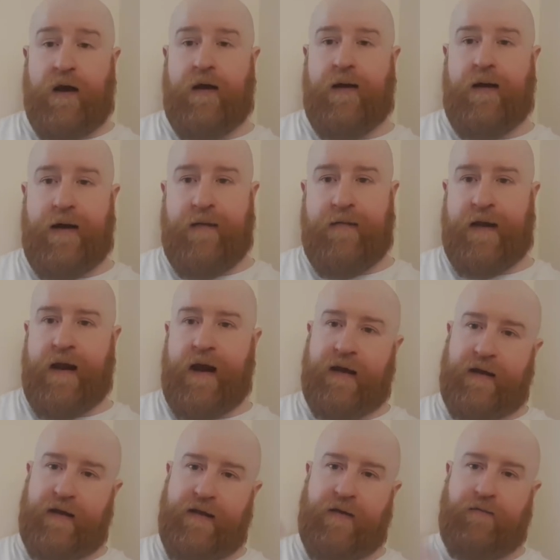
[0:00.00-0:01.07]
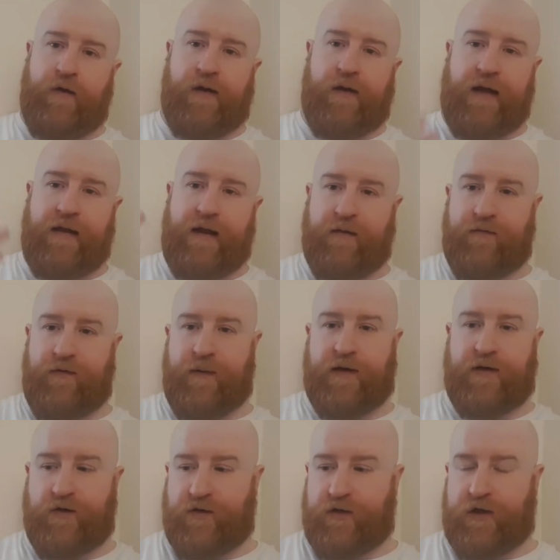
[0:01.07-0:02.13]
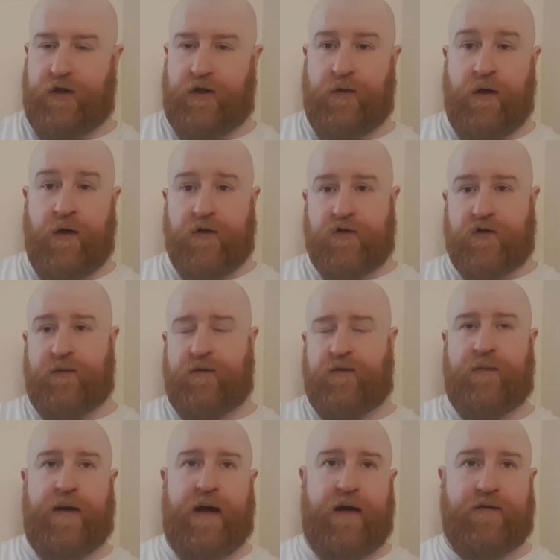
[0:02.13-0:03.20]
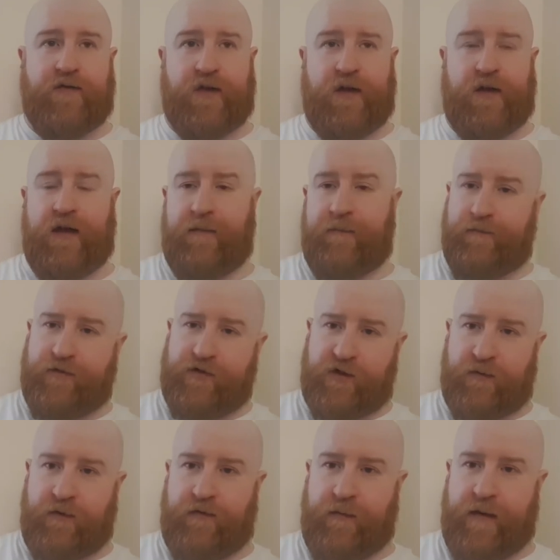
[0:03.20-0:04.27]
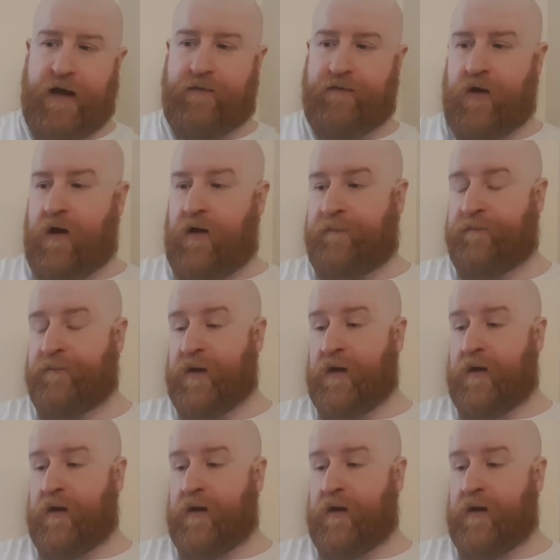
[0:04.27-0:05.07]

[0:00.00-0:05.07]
And then I can then relay that information to you. Some of you might have seen it. Some of you might have not.